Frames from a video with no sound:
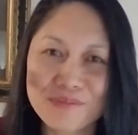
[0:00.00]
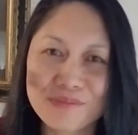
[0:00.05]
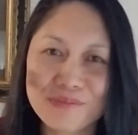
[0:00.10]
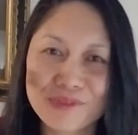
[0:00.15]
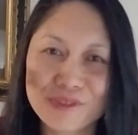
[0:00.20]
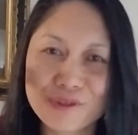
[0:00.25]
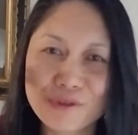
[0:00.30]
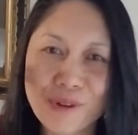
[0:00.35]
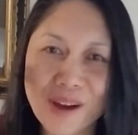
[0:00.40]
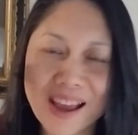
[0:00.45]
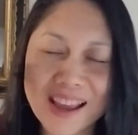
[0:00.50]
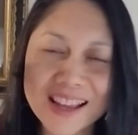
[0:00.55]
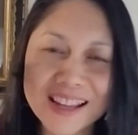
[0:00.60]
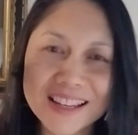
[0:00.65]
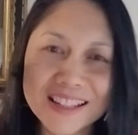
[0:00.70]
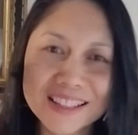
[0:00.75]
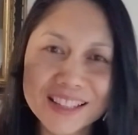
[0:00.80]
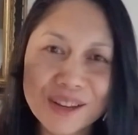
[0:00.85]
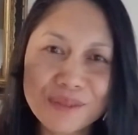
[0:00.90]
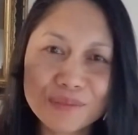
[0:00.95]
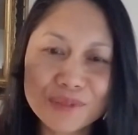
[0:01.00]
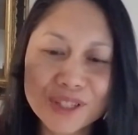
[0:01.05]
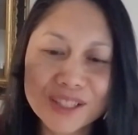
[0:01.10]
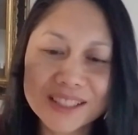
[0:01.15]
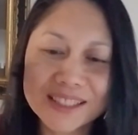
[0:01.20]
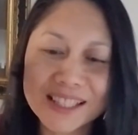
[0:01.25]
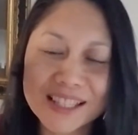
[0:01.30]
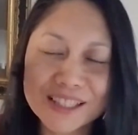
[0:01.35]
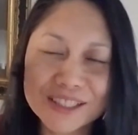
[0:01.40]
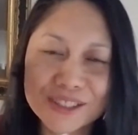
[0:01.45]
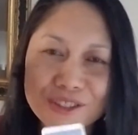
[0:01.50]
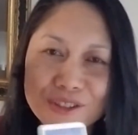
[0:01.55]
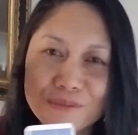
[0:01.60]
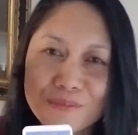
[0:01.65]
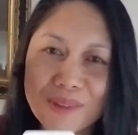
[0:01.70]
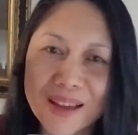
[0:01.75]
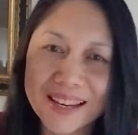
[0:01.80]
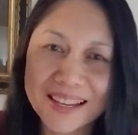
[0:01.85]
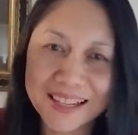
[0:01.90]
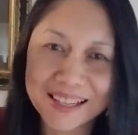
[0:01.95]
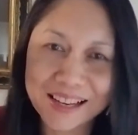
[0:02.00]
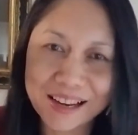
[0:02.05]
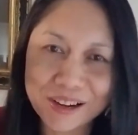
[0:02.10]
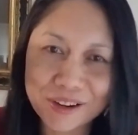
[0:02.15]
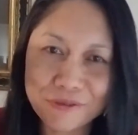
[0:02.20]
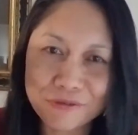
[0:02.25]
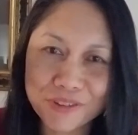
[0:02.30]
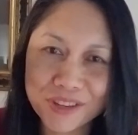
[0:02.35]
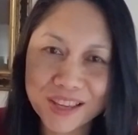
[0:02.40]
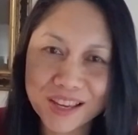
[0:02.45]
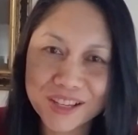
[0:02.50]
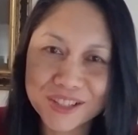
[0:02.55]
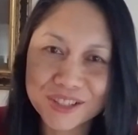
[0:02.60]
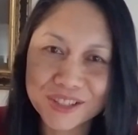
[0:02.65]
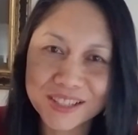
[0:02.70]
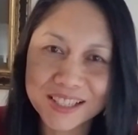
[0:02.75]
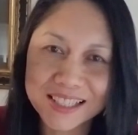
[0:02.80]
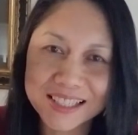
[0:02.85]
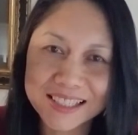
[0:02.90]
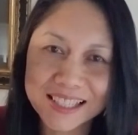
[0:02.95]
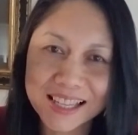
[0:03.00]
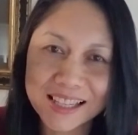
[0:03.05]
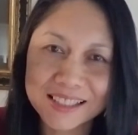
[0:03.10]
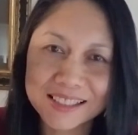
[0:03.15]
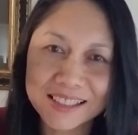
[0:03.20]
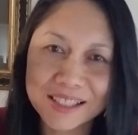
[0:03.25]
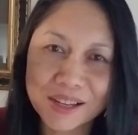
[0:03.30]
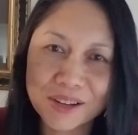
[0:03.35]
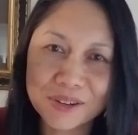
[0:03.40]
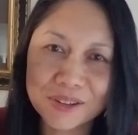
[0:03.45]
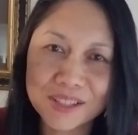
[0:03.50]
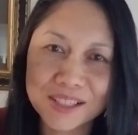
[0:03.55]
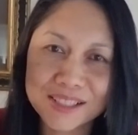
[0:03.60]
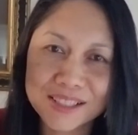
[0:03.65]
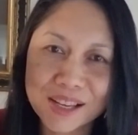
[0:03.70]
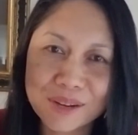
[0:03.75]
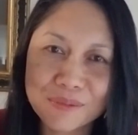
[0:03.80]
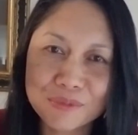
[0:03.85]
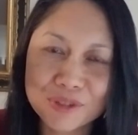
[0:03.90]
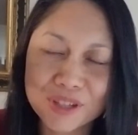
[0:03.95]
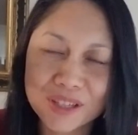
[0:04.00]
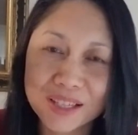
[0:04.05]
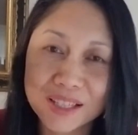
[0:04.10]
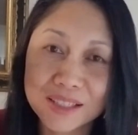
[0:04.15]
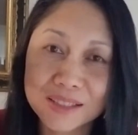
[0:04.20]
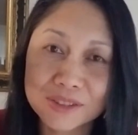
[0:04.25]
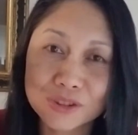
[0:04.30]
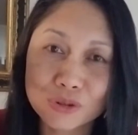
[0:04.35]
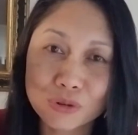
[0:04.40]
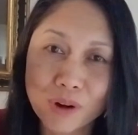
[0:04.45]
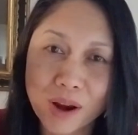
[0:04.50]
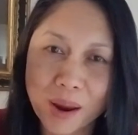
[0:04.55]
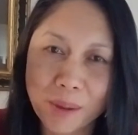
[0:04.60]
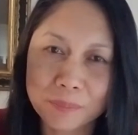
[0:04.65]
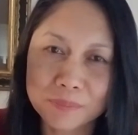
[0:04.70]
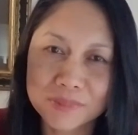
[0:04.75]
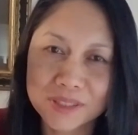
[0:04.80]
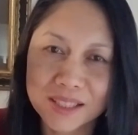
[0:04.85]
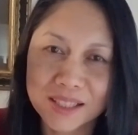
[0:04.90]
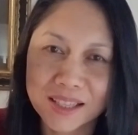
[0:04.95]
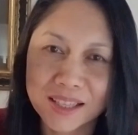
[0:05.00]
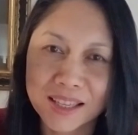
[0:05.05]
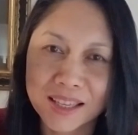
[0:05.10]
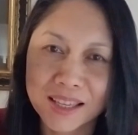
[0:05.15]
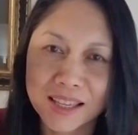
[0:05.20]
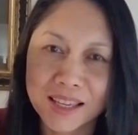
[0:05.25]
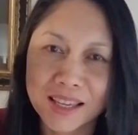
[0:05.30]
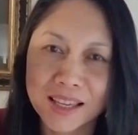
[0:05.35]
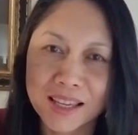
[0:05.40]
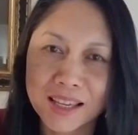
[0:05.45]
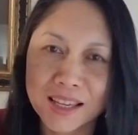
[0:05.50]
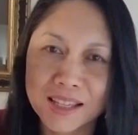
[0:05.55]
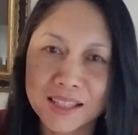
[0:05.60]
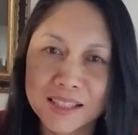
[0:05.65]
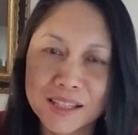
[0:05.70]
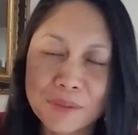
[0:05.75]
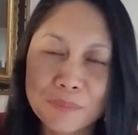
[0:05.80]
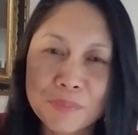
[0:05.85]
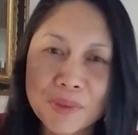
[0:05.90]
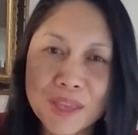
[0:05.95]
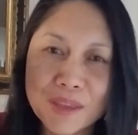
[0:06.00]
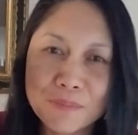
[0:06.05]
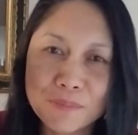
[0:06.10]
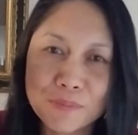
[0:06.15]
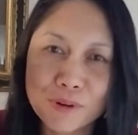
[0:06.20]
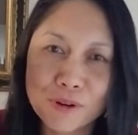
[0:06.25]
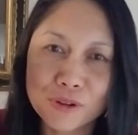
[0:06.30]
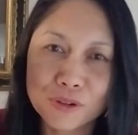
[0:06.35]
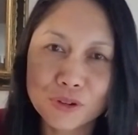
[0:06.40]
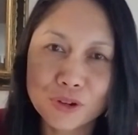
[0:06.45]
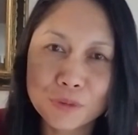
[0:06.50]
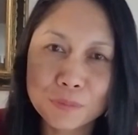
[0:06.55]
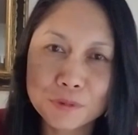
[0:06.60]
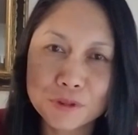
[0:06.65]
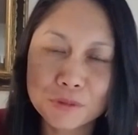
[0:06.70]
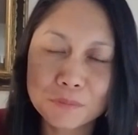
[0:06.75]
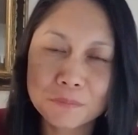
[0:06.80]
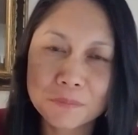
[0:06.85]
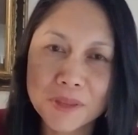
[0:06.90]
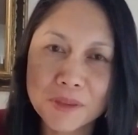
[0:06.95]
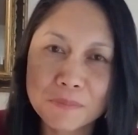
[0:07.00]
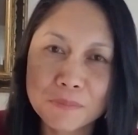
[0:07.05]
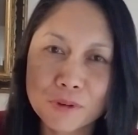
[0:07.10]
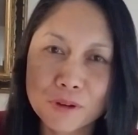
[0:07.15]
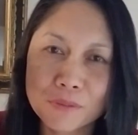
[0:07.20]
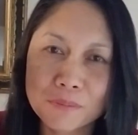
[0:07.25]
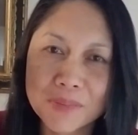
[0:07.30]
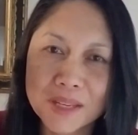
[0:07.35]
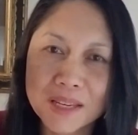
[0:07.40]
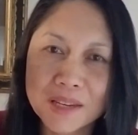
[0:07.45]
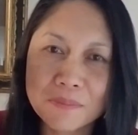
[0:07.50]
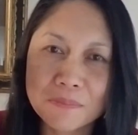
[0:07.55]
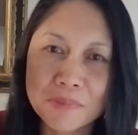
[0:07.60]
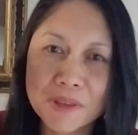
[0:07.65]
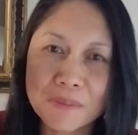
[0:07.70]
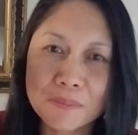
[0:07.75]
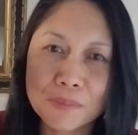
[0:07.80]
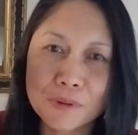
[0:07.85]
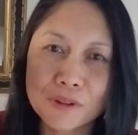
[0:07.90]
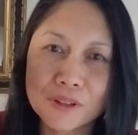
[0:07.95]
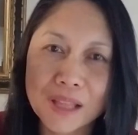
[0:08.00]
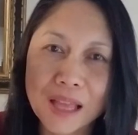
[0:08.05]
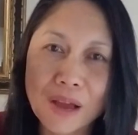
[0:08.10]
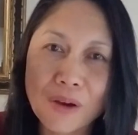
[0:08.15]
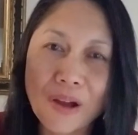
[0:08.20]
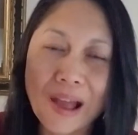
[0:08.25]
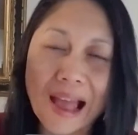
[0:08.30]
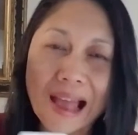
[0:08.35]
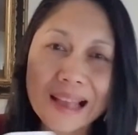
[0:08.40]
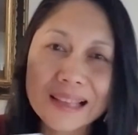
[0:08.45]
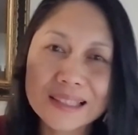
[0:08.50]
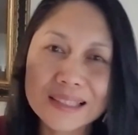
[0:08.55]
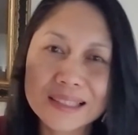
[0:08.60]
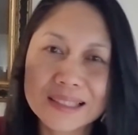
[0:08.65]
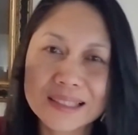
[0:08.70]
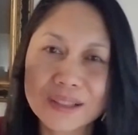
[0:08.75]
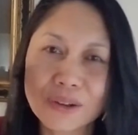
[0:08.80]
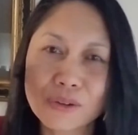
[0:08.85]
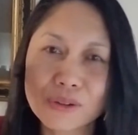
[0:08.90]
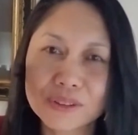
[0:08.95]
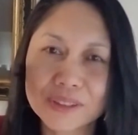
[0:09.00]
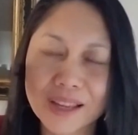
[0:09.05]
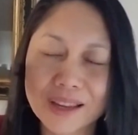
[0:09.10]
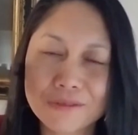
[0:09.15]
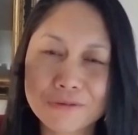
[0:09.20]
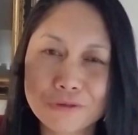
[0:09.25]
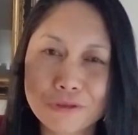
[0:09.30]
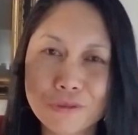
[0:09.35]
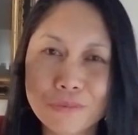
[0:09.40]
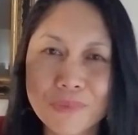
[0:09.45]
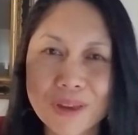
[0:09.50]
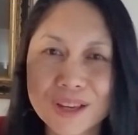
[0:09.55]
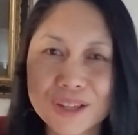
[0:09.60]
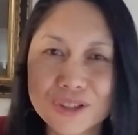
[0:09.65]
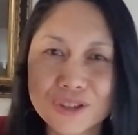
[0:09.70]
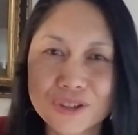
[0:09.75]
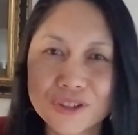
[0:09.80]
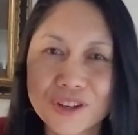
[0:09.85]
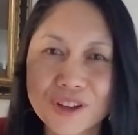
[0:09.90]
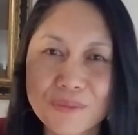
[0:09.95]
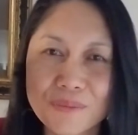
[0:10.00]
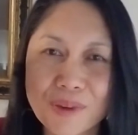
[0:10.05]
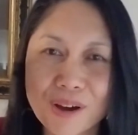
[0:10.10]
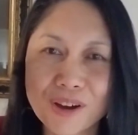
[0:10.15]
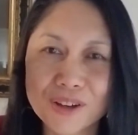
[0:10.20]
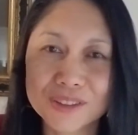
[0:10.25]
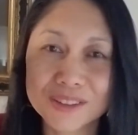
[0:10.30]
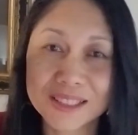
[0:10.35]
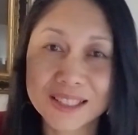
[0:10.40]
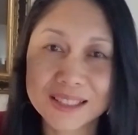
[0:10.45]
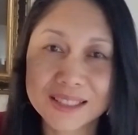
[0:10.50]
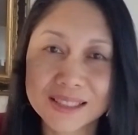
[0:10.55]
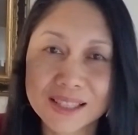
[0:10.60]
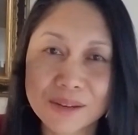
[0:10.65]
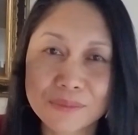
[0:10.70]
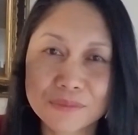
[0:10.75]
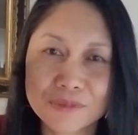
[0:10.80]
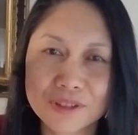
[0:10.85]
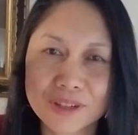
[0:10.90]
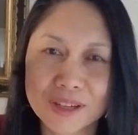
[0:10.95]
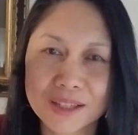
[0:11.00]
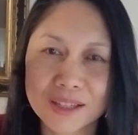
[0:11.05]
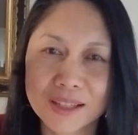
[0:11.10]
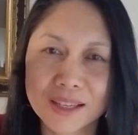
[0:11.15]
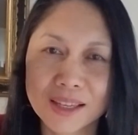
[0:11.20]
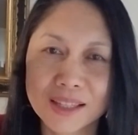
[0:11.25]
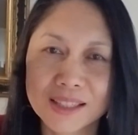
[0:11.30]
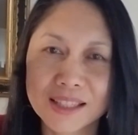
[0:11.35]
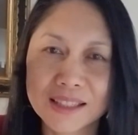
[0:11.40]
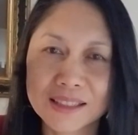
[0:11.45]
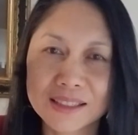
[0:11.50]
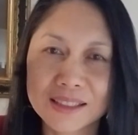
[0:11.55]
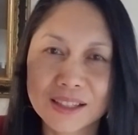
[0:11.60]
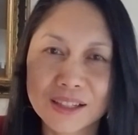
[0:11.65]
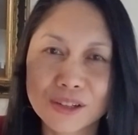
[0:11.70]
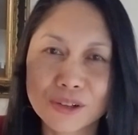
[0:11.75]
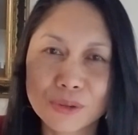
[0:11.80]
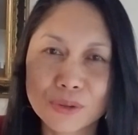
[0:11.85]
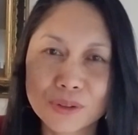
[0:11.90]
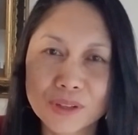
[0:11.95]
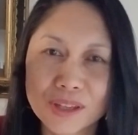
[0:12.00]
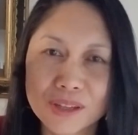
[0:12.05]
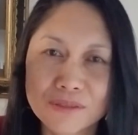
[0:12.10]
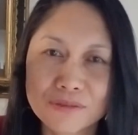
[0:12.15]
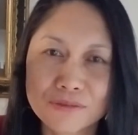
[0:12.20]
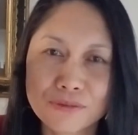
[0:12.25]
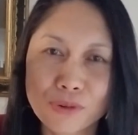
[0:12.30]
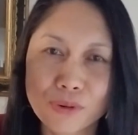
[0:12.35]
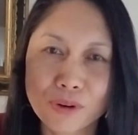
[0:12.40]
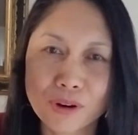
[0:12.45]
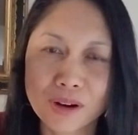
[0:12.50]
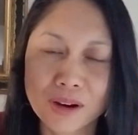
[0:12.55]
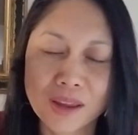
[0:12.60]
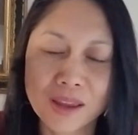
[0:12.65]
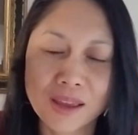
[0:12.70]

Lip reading: Why the subject says goodbye? The clarification is that the subject is trapped. The people, groups of people, many people now has all the information about this subject that they're looking for.